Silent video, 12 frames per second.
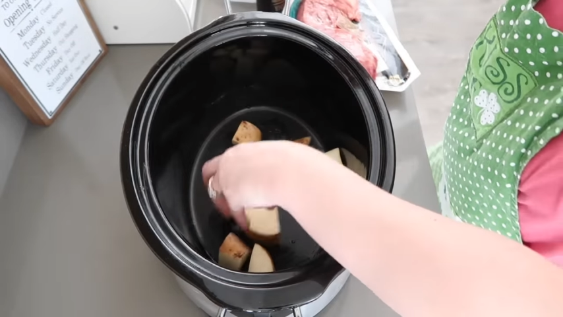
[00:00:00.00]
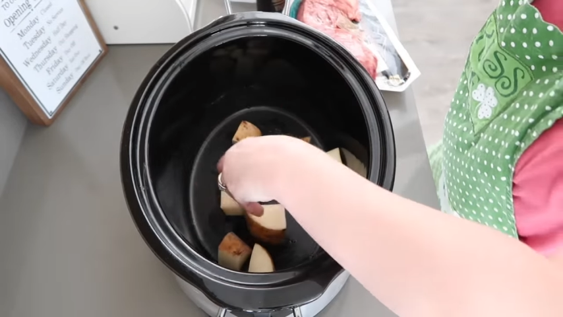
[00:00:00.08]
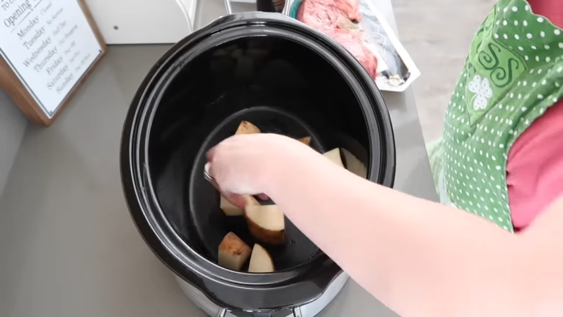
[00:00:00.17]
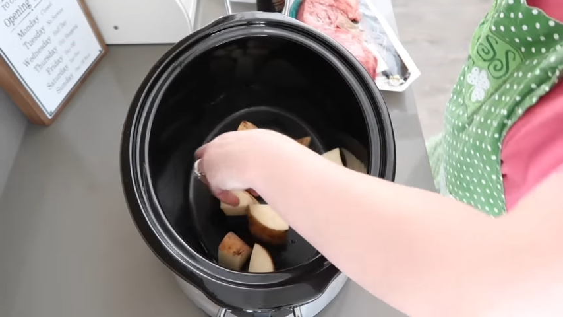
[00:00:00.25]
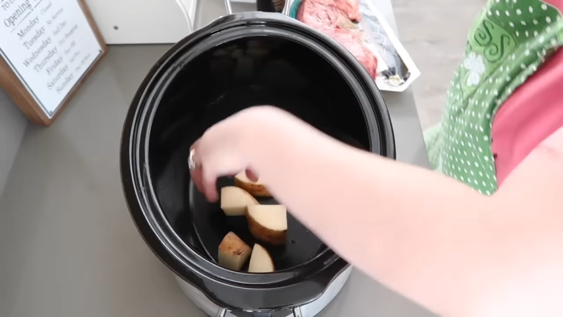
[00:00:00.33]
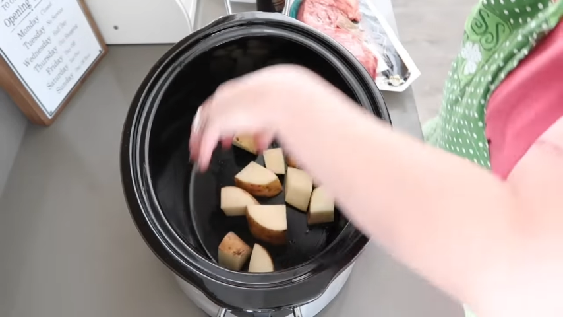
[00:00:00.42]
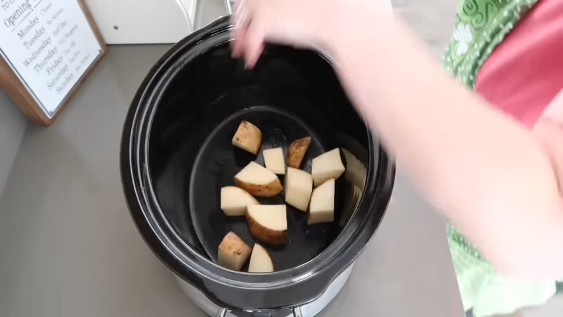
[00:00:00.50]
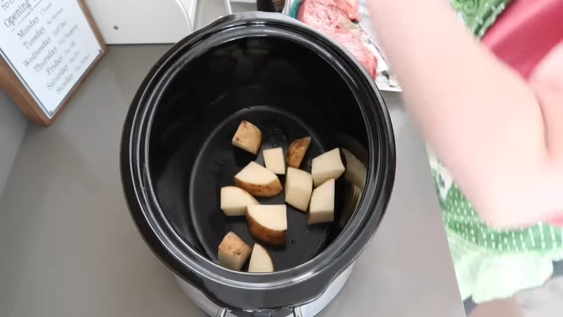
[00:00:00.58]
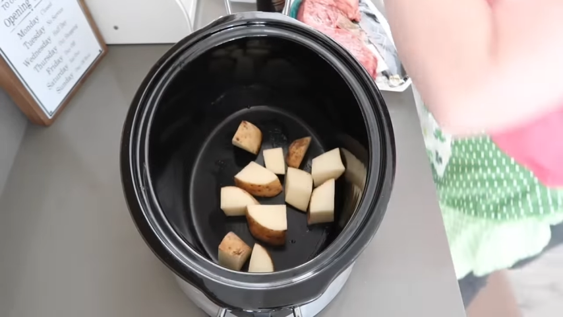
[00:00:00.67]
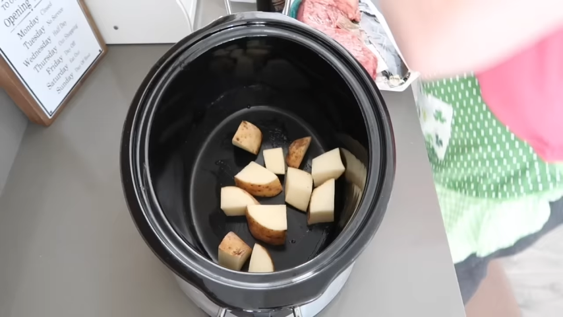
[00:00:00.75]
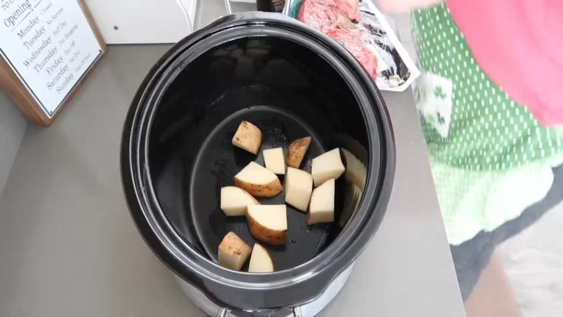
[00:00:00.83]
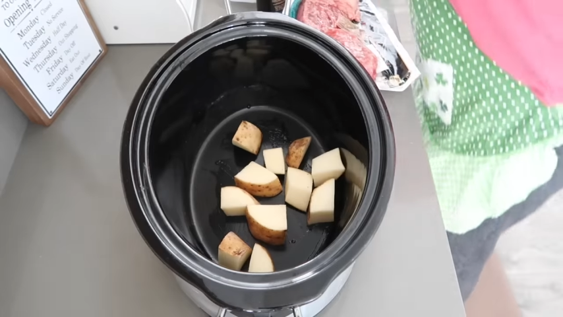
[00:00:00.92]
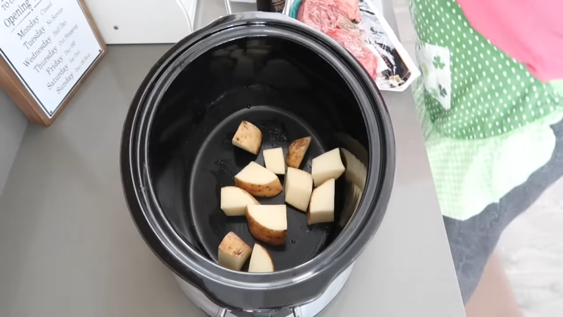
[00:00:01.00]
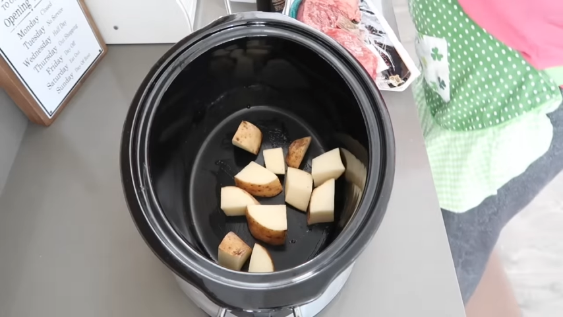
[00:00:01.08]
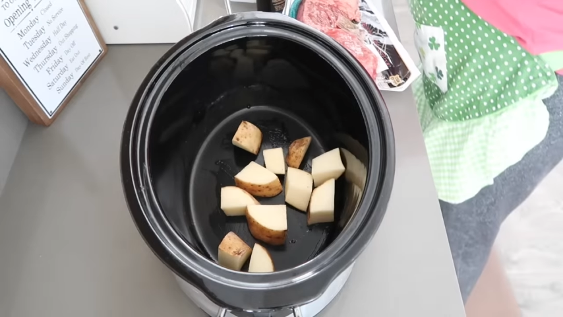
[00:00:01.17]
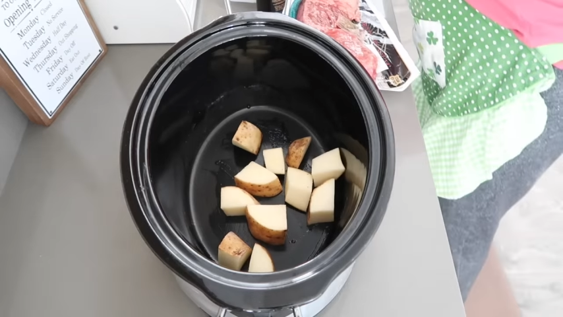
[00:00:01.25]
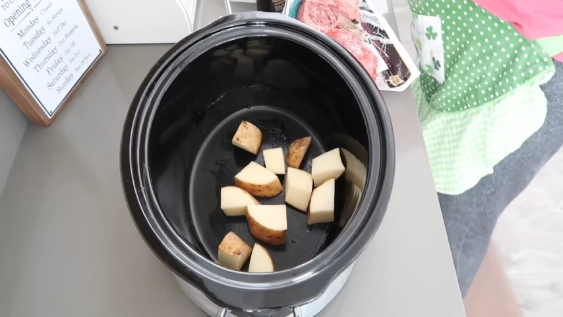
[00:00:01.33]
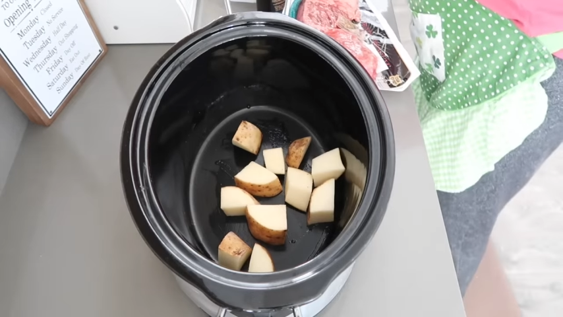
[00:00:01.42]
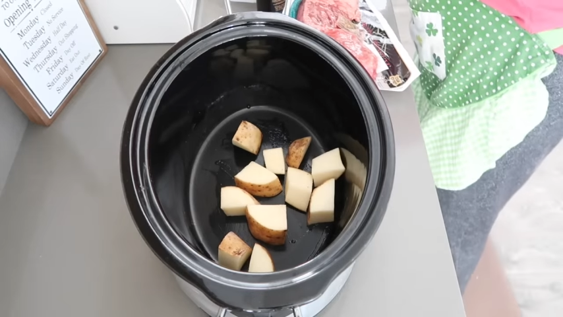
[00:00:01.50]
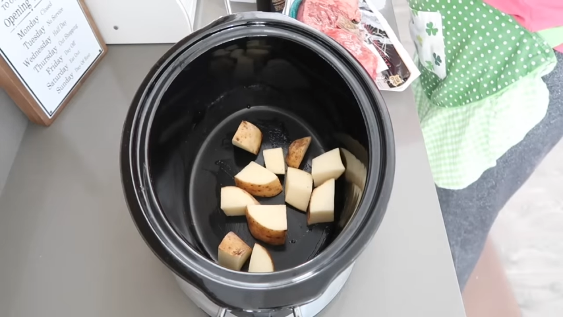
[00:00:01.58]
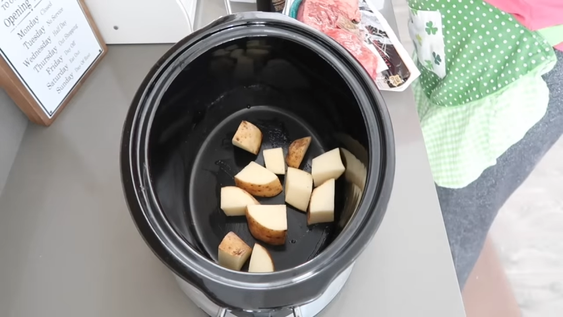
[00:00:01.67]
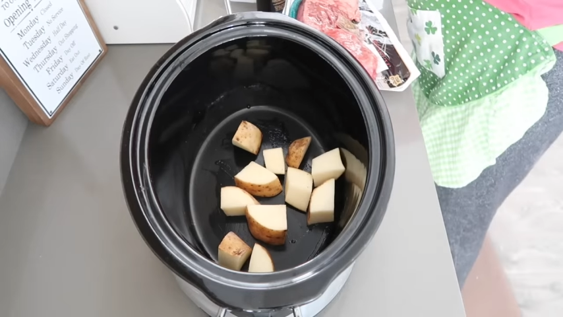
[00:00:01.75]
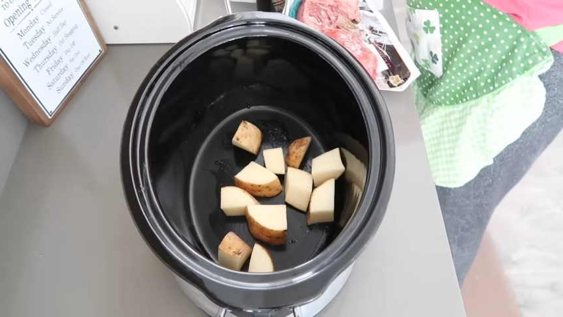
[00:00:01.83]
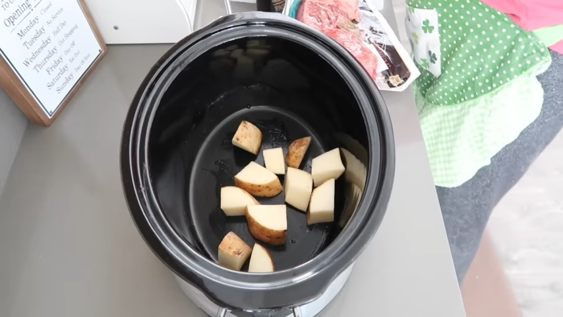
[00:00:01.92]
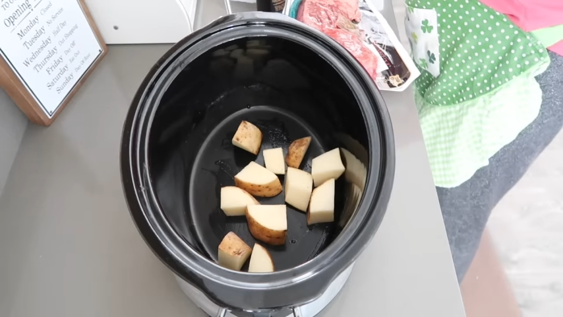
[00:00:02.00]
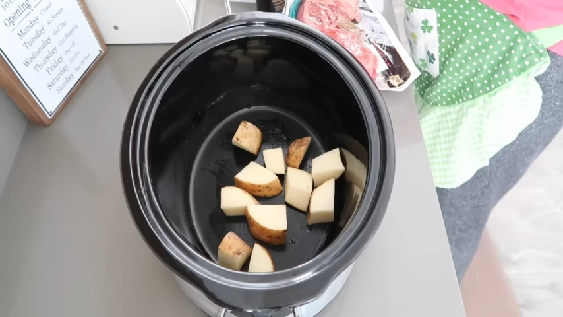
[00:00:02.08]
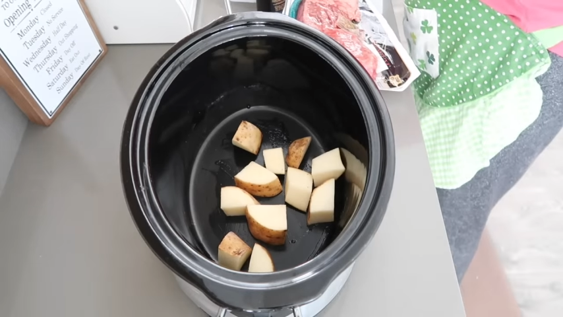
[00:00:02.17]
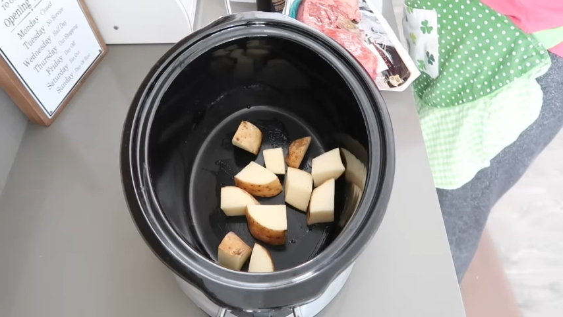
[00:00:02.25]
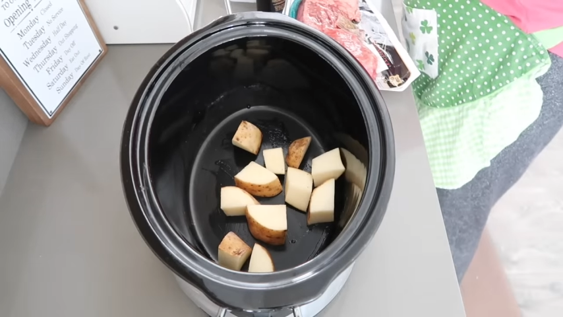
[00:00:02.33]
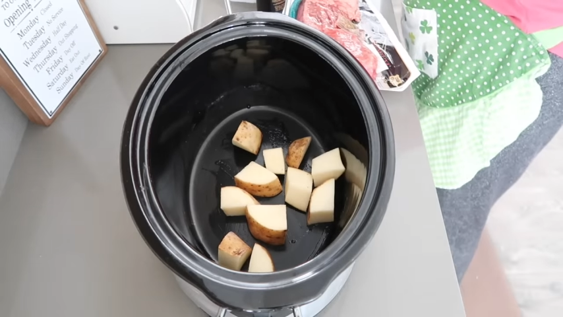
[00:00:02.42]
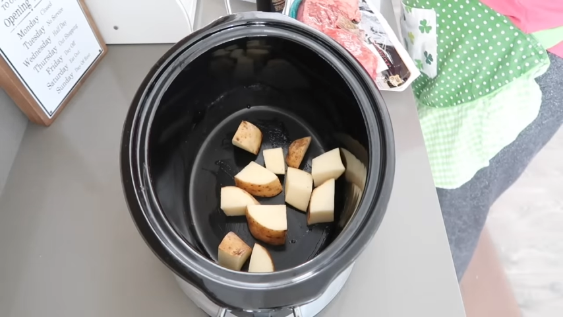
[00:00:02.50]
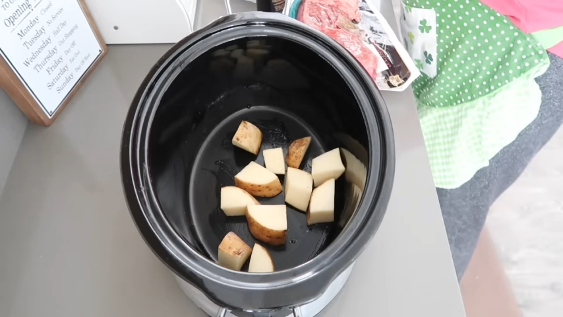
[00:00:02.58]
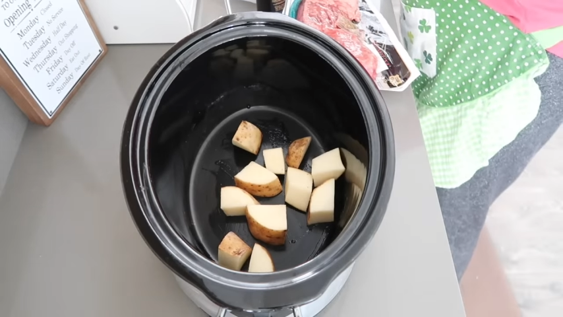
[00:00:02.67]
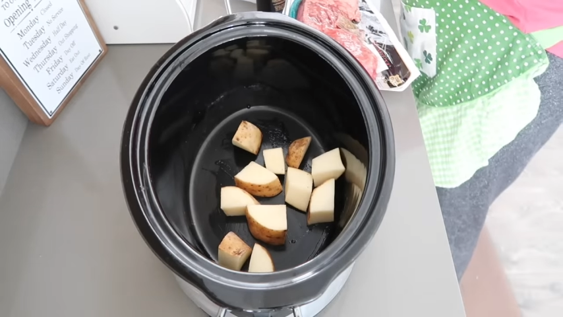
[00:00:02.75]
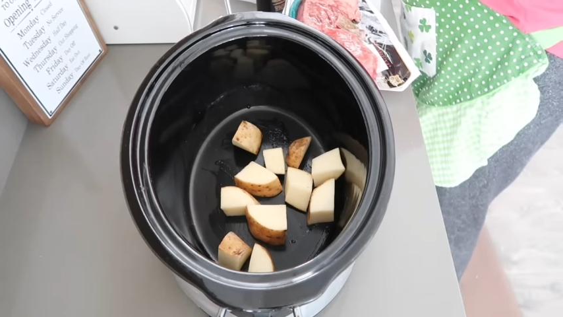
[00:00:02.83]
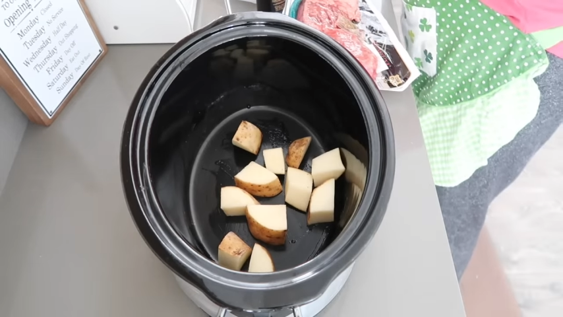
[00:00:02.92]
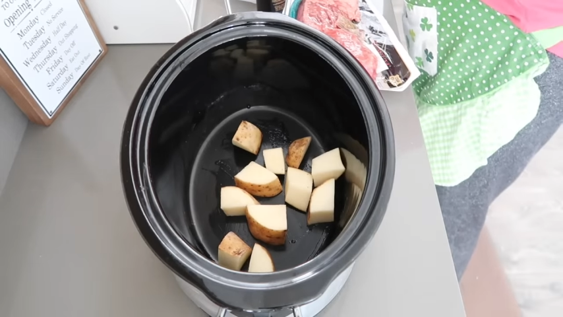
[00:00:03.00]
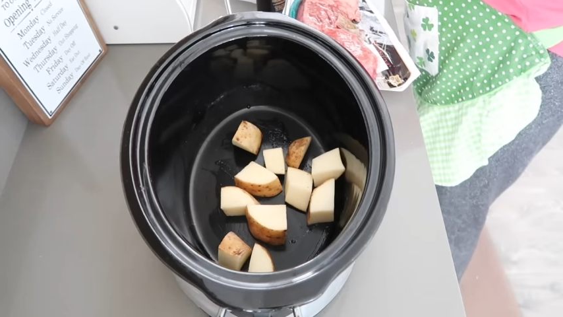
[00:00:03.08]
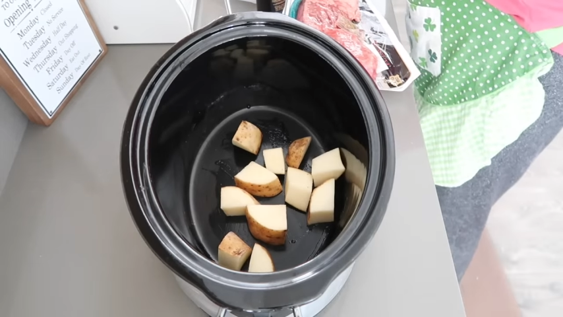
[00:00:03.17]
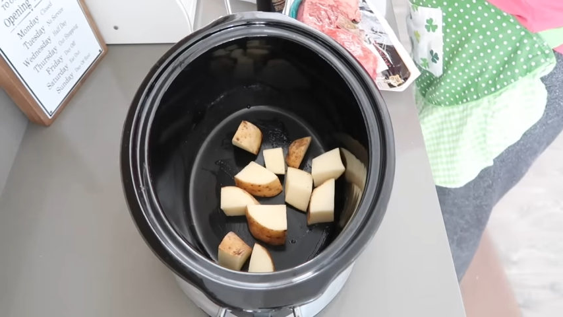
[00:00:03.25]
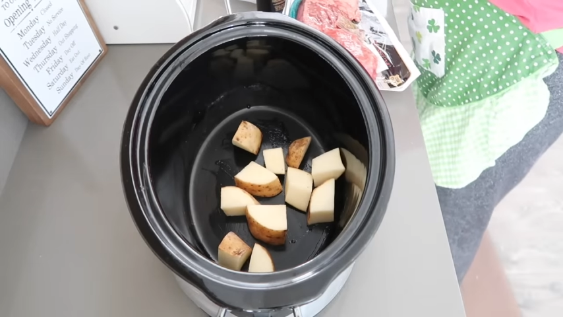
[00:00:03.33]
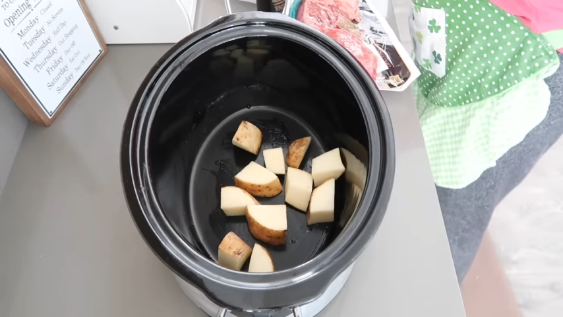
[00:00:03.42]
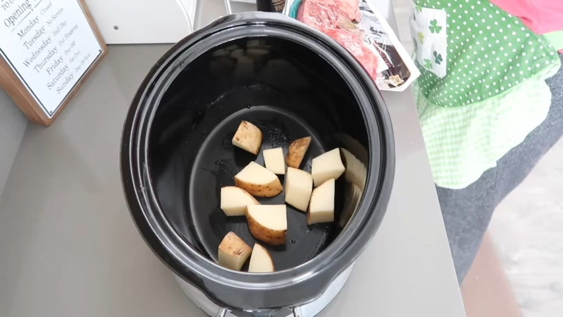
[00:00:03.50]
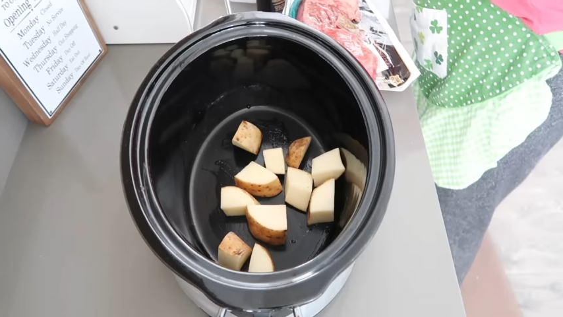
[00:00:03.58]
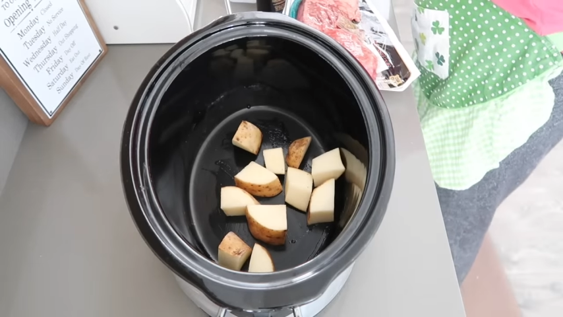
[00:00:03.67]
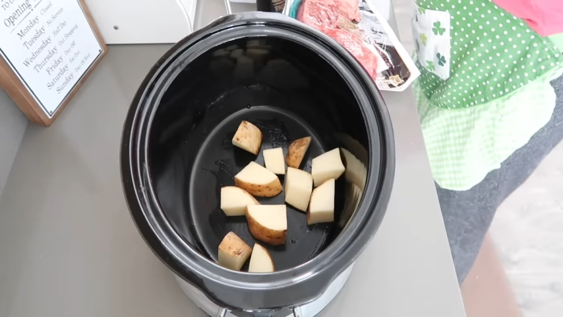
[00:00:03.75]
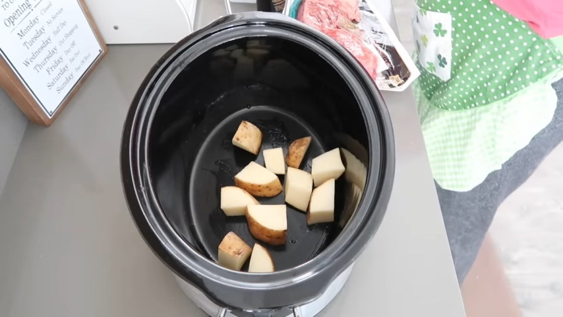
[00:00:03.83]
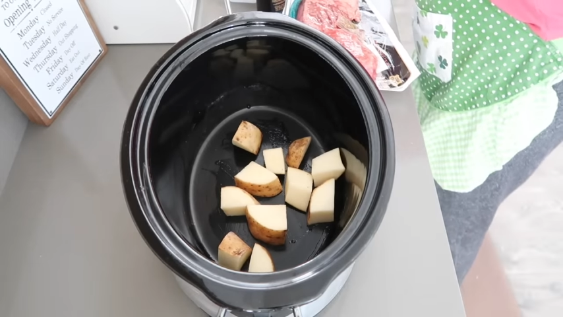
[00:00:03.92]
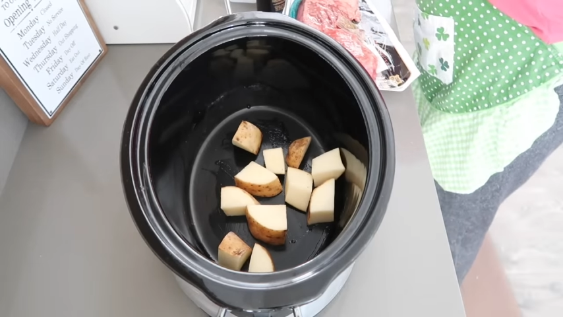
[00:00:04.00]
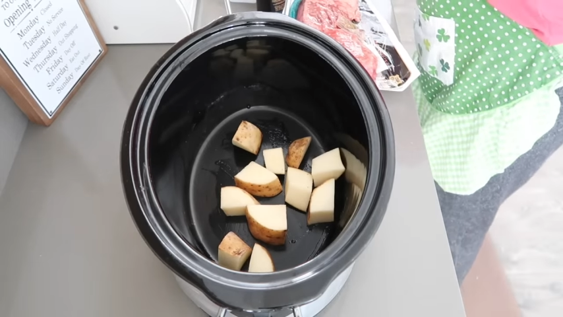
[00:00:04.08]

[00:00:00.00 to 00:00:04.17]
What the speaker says: Nobody's mouth can be seen.